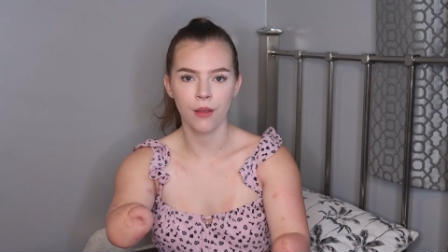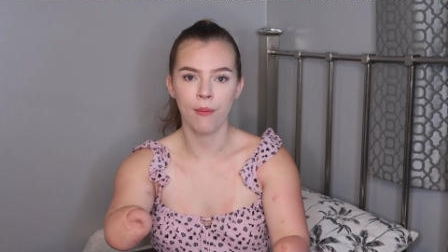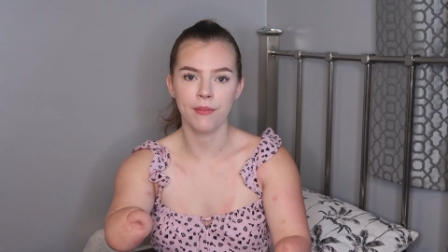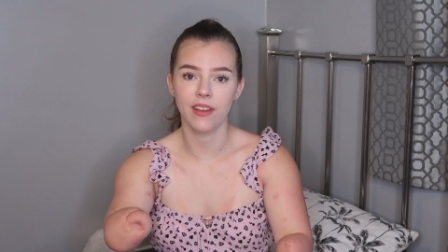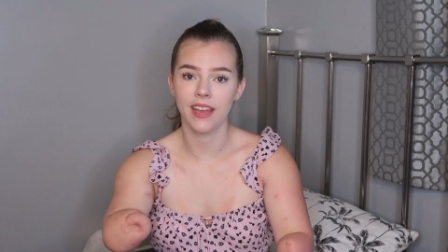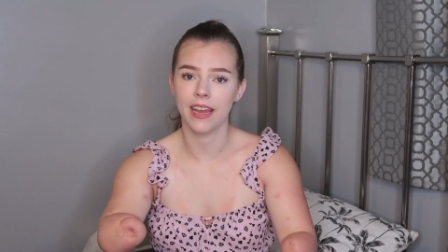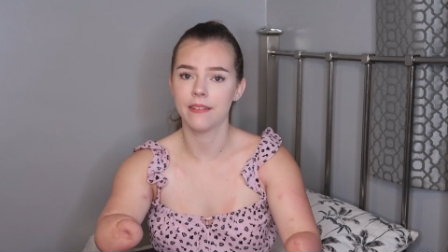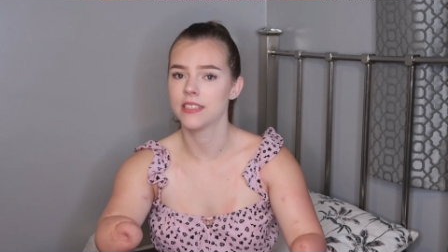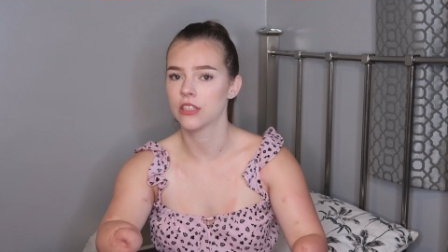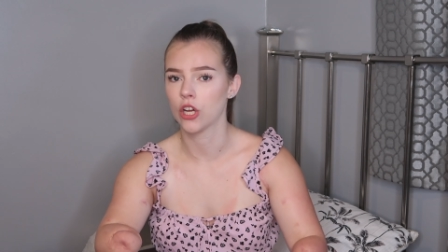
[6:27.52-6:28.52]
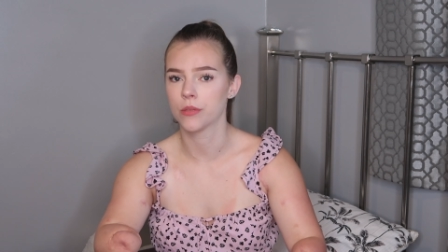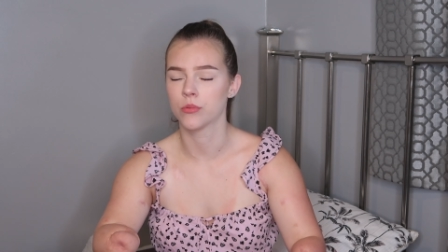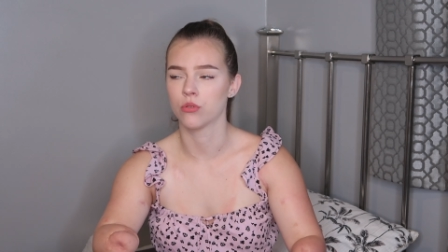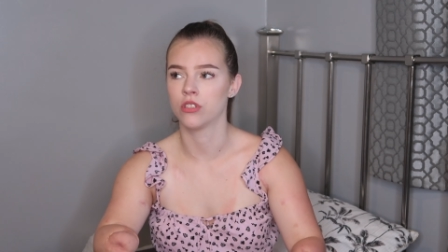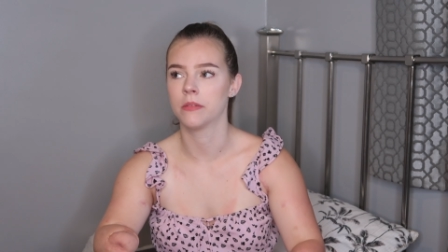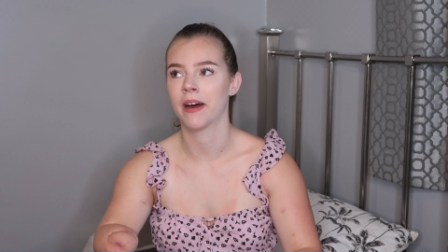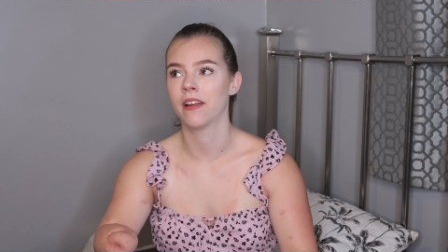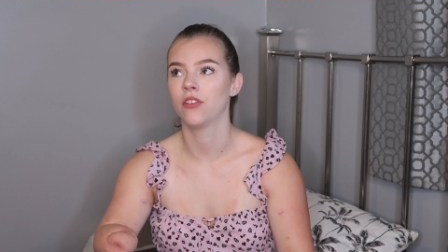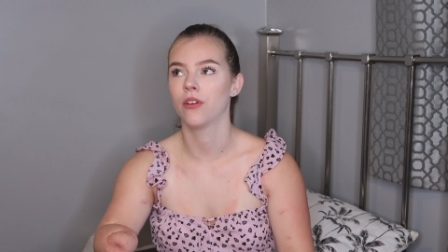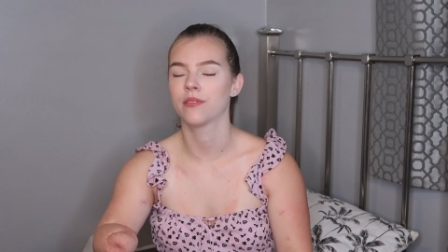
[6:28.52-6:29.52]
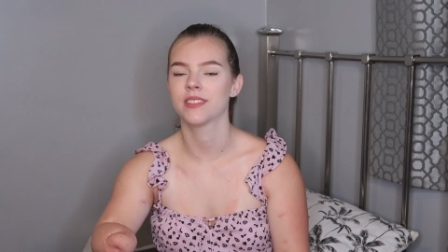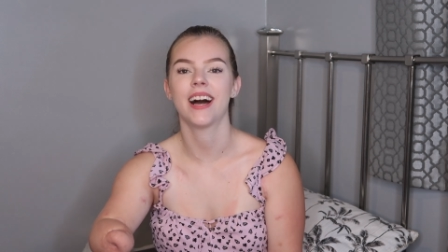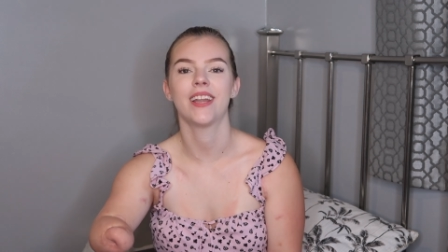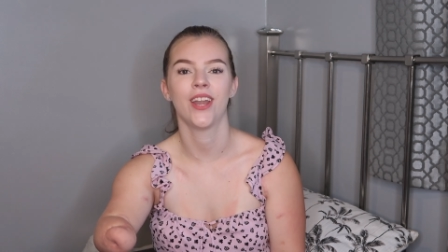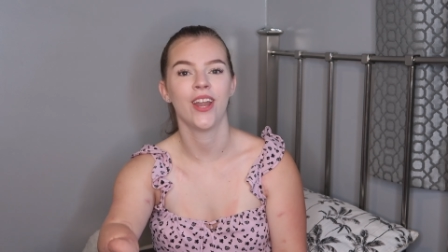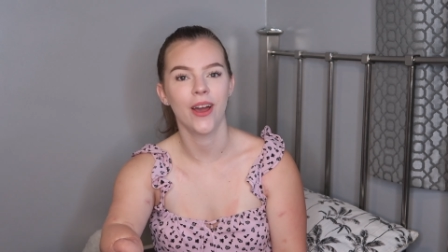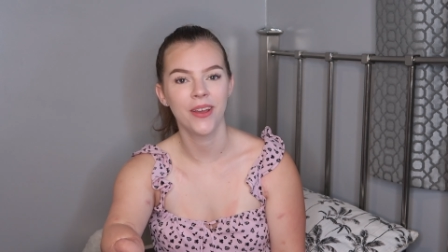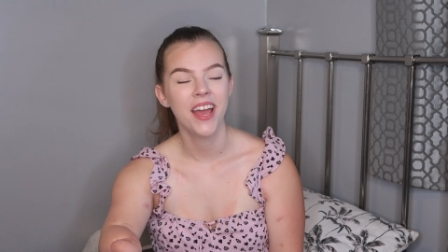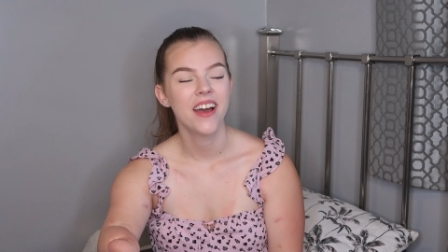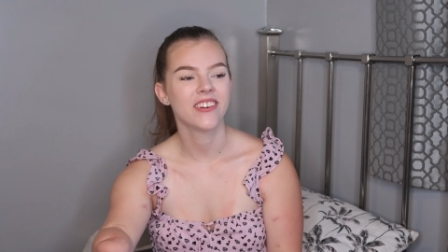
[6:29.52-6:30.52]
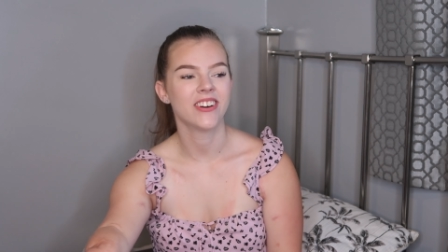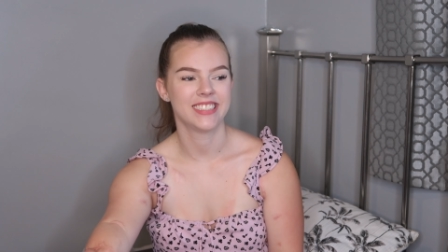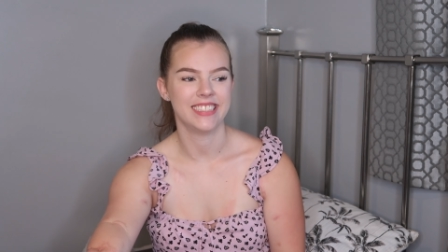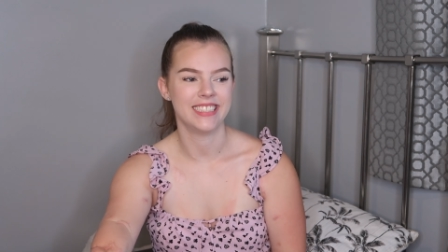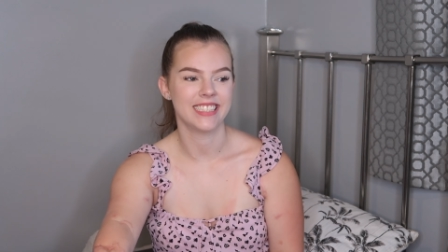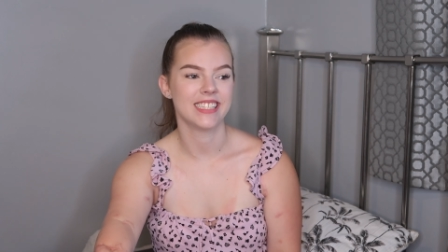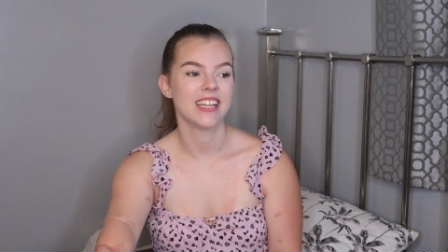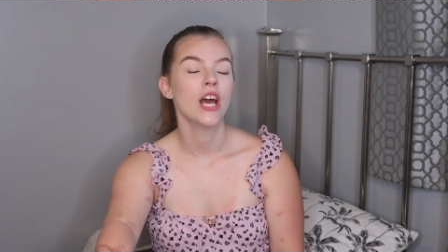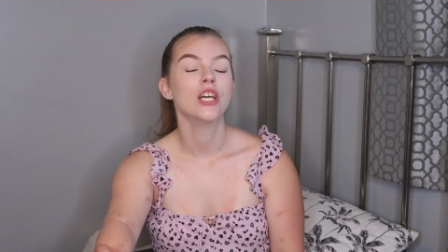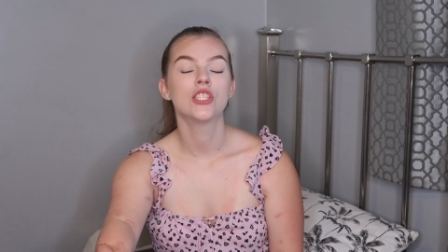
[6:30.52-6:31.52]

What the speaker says: probably thinking, did the hospital just abandon you after that? No, of course they didn't.